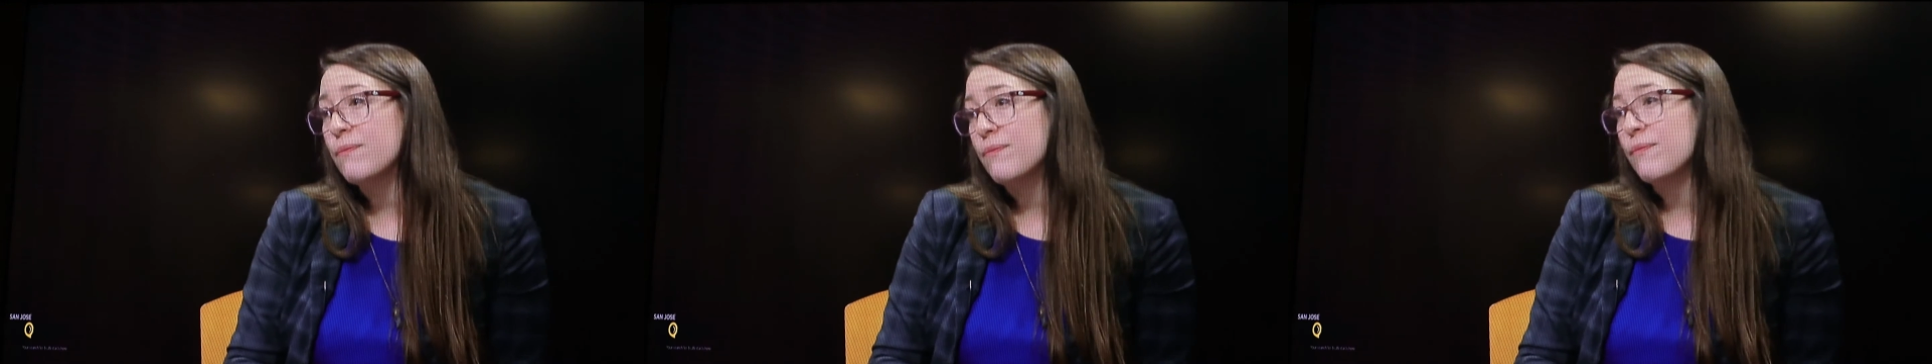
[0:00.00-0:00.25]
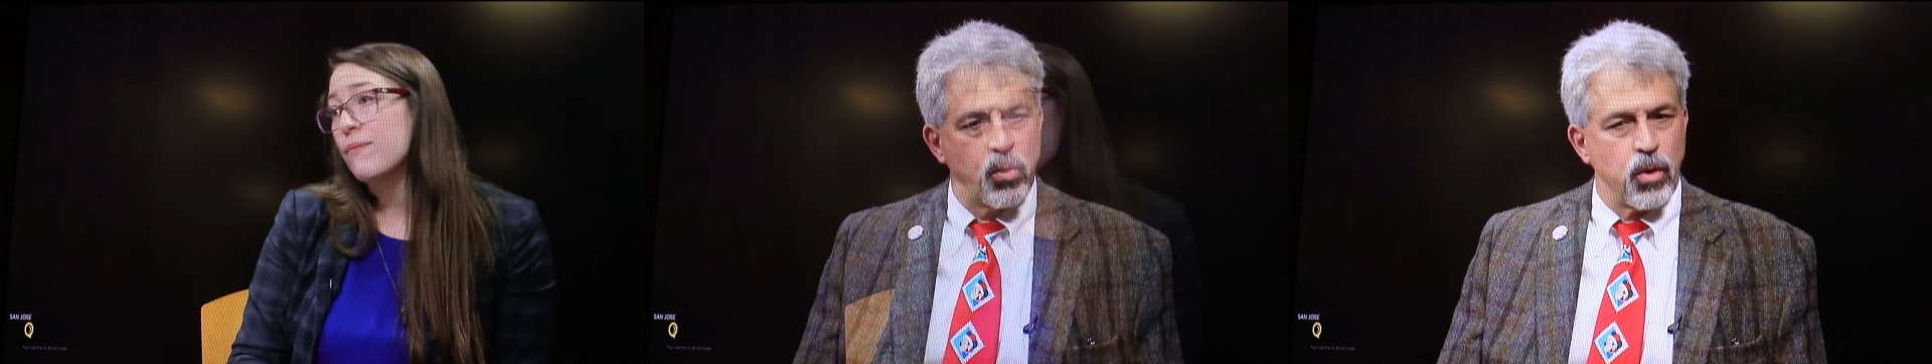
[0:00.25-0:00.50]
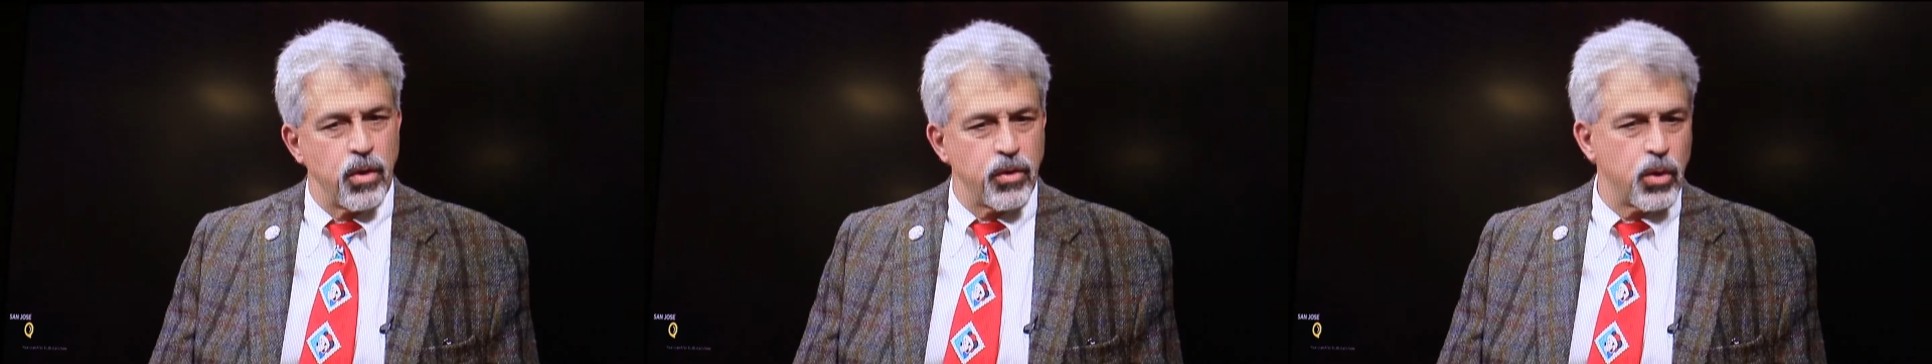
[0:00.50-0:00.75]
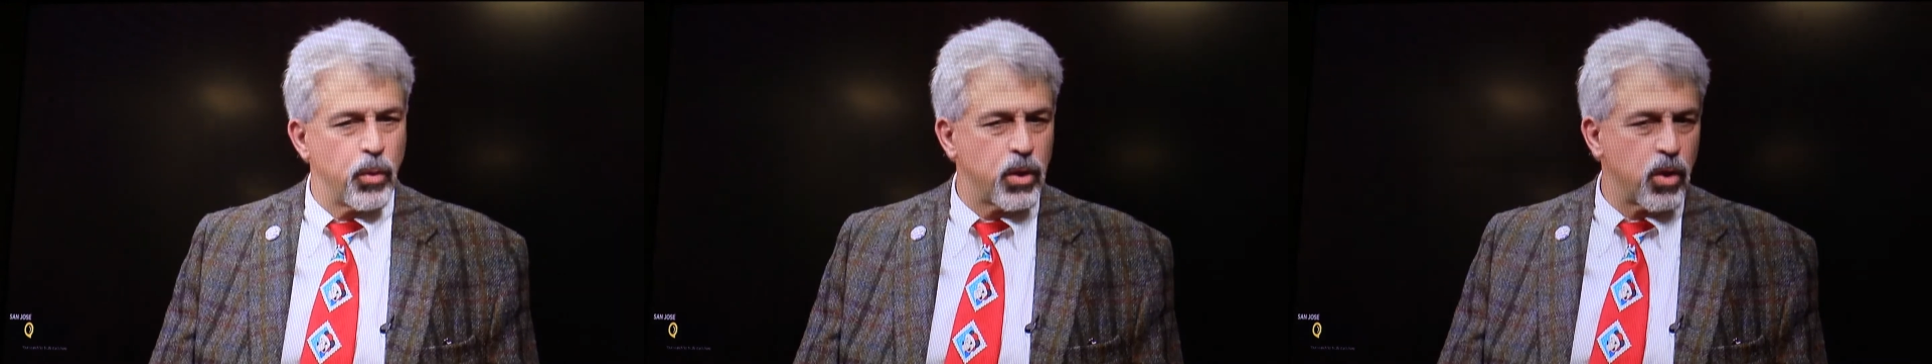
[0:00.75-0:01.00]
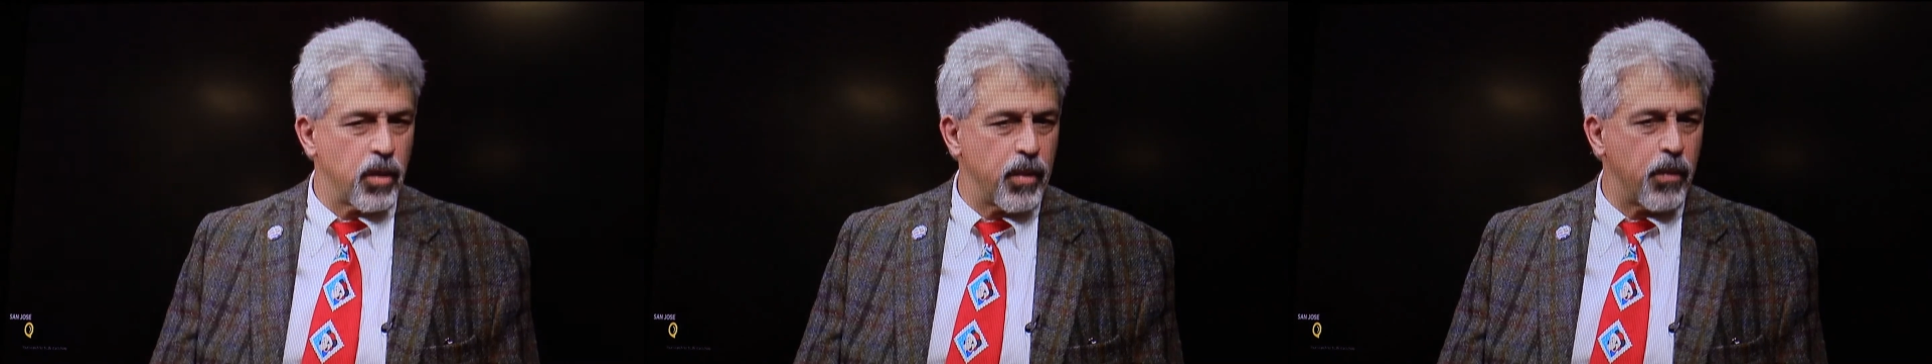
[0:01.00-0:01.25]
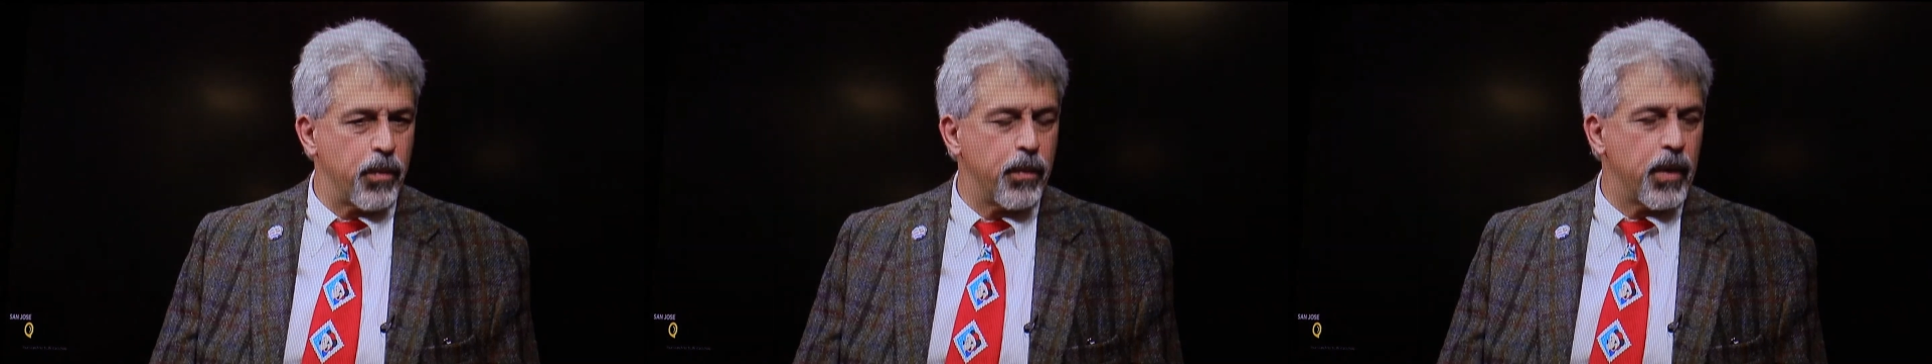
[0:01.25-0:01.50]
Sure. So we're talking
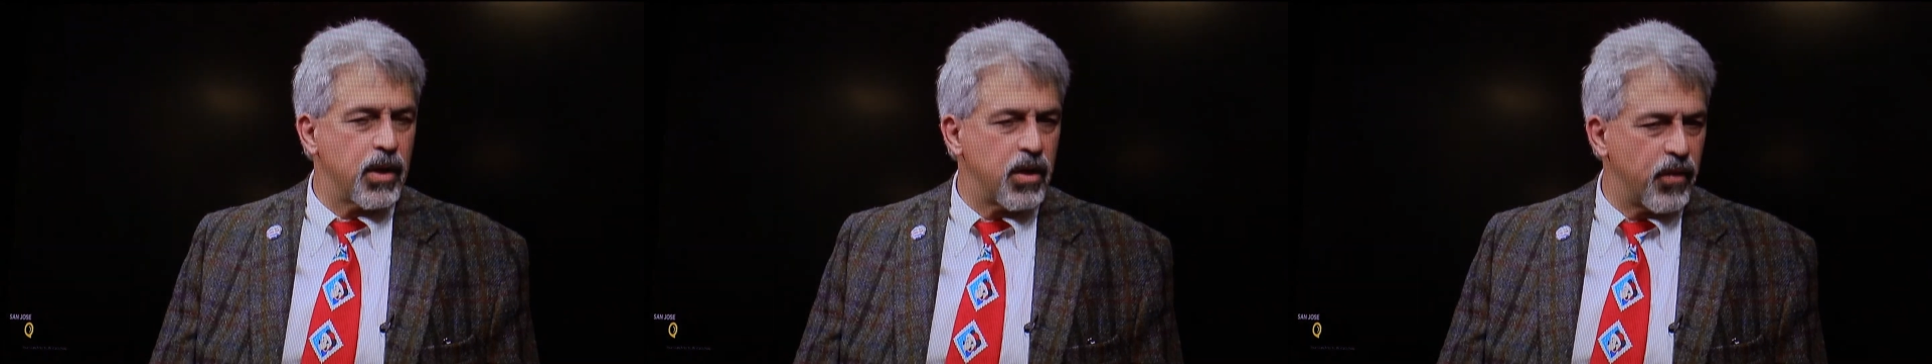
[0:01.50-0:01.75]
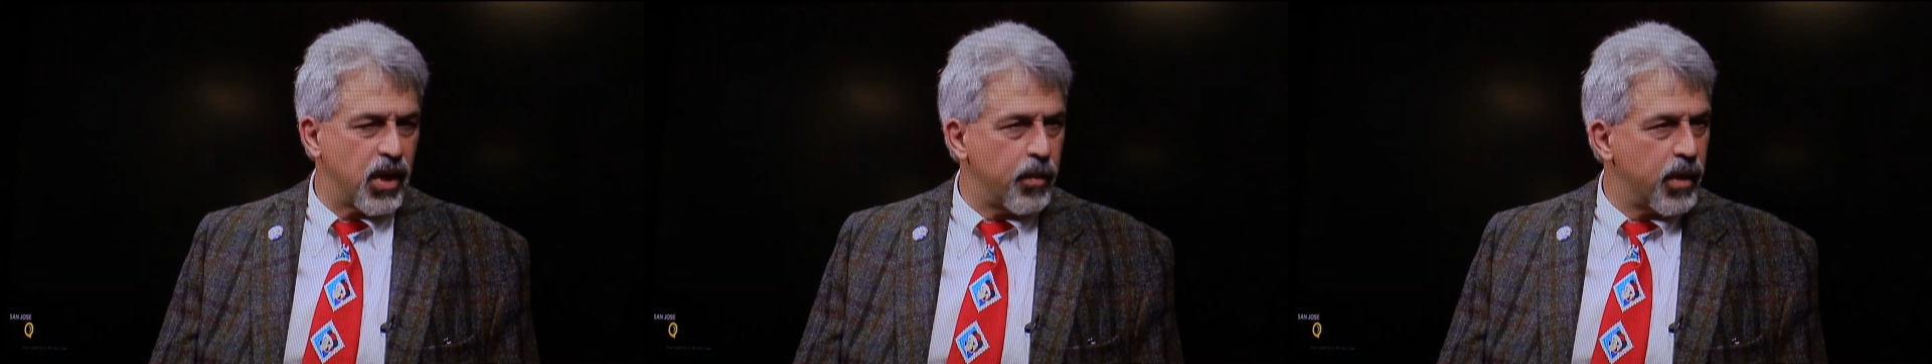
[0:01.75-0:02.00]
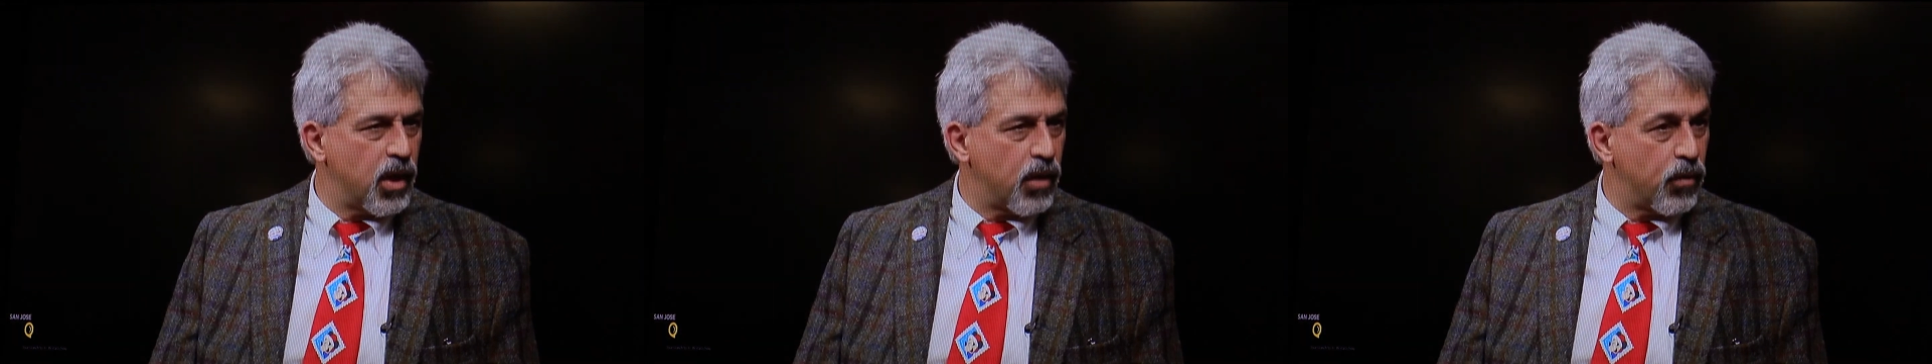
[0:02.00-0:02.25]
about a development of